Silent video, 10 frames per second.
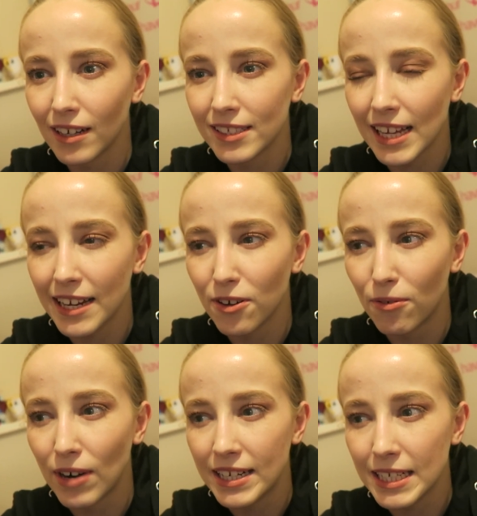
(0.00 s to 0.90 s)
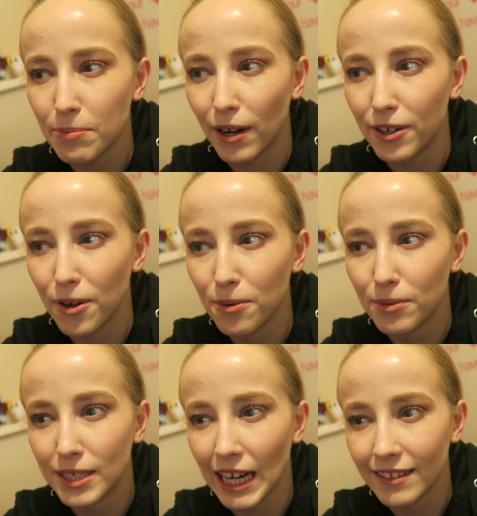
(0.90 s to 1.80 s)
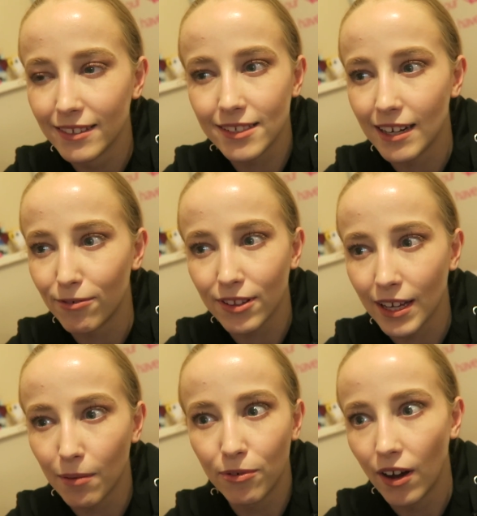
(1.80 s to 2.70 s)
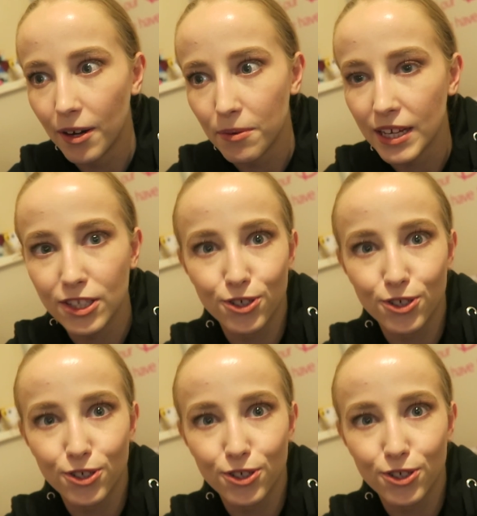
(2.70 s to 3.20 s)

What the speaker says: I say not ready, but I know the dance and everything, I'm fine with it.